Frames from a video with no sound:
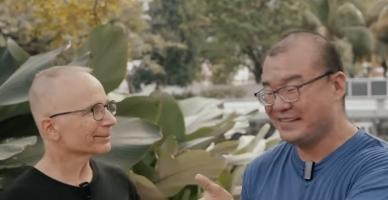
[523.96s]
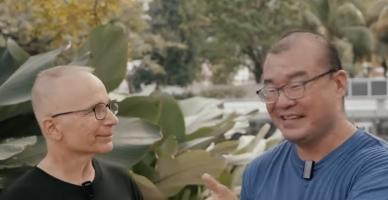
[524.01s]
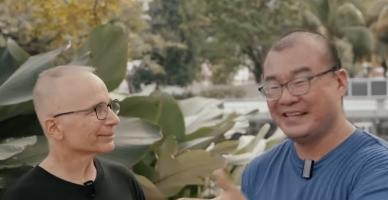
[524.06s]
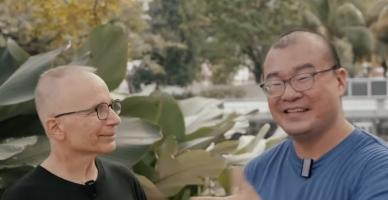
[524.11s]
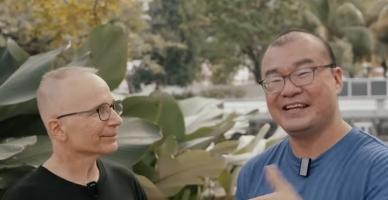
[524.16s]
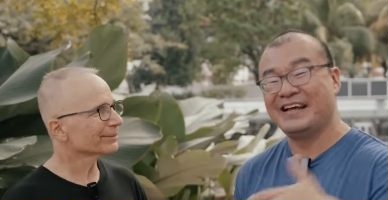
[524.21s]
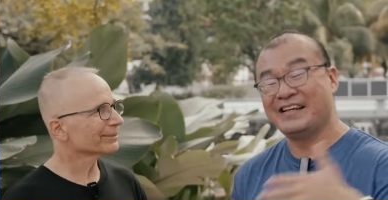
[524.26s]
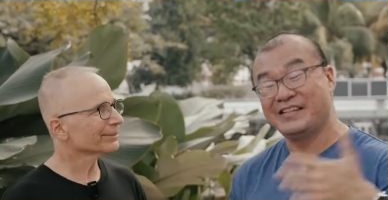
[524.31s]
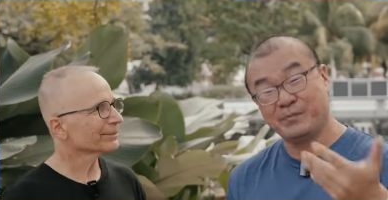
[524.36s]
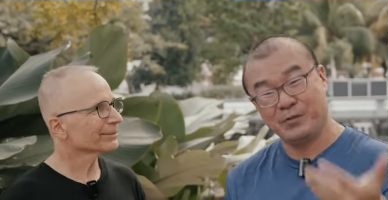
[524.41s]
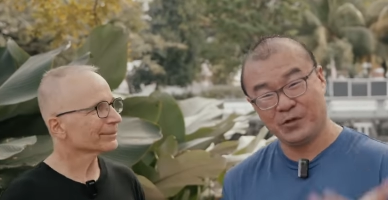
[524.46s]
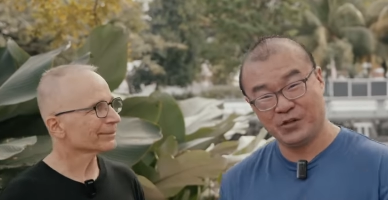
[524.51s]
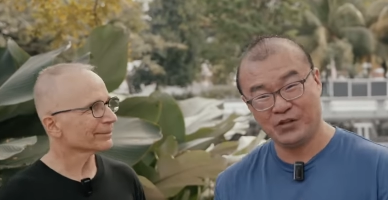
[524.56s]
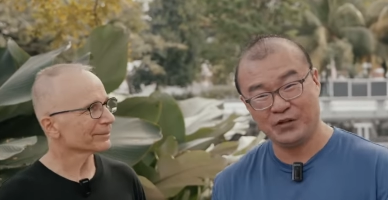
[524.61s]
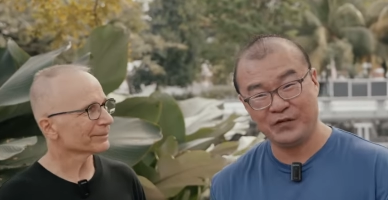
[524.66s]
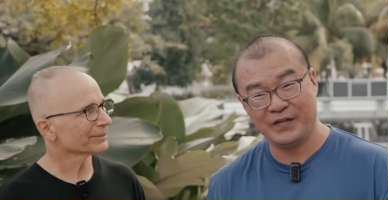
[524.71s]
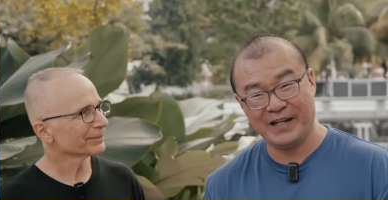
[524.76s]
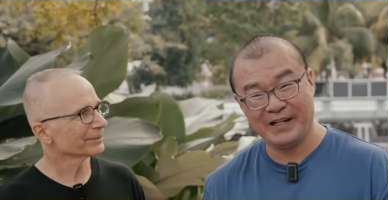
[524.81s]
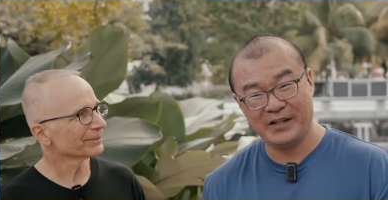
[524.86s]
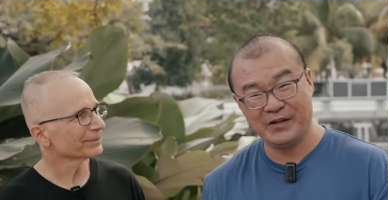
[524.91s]
Speaker 1: said, the exposure
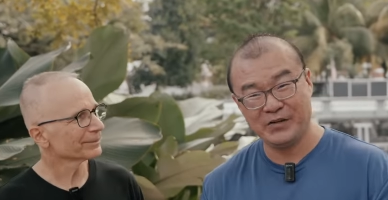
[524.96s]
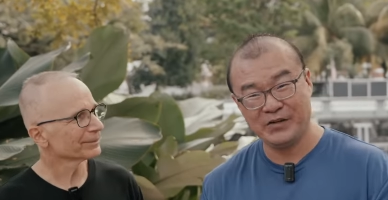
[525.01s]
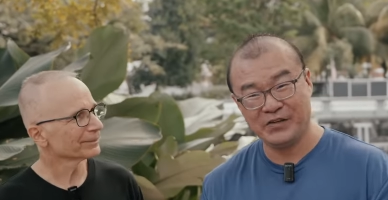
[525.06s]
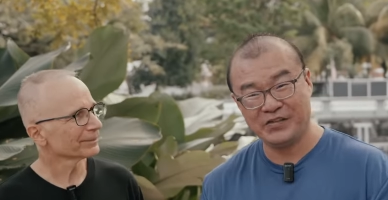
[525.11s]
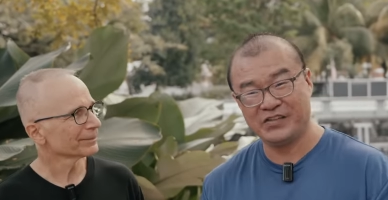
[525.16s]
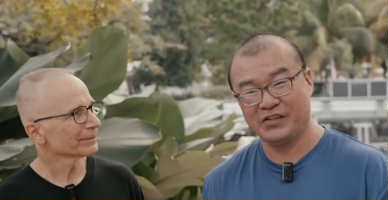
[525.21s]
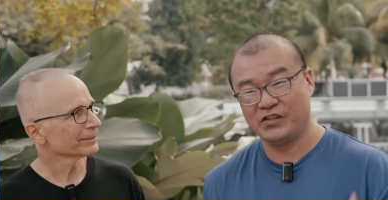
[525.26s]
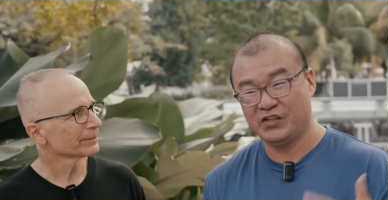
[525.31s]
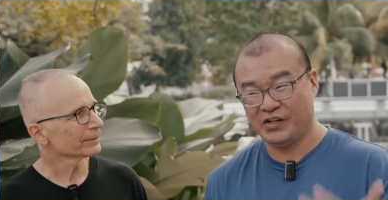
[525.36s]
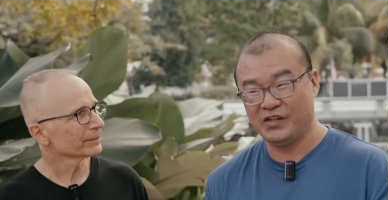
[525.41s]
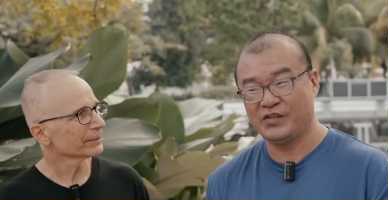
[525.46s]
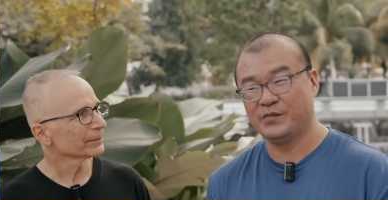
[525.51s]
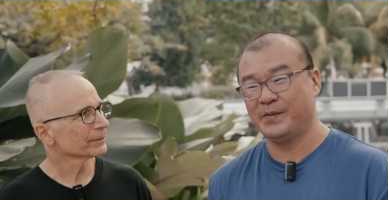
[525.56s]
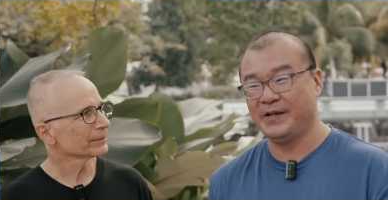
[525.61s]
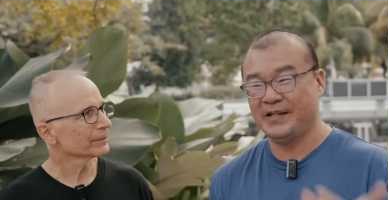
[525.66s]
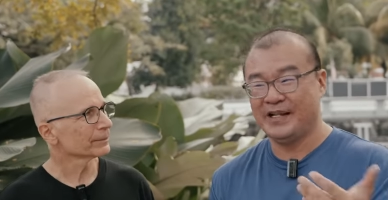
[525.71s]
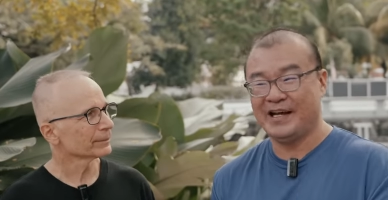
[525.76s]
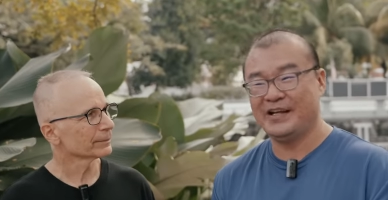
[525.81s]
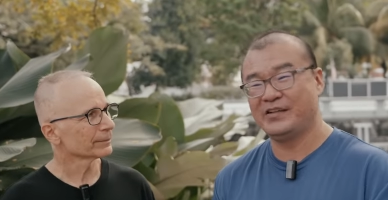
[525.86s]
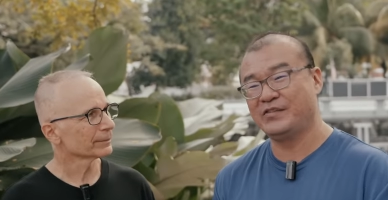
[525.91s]
values, shutter
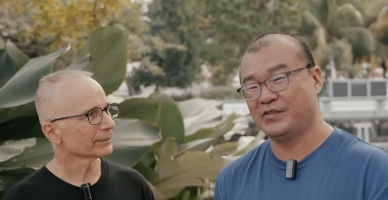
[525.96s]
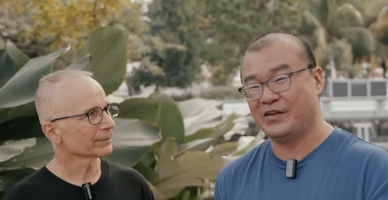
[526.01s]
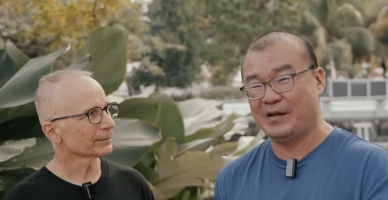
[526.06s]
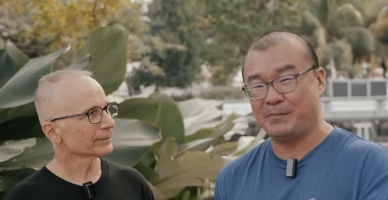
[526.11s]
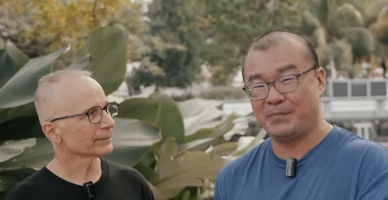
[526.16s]
speed, I S O,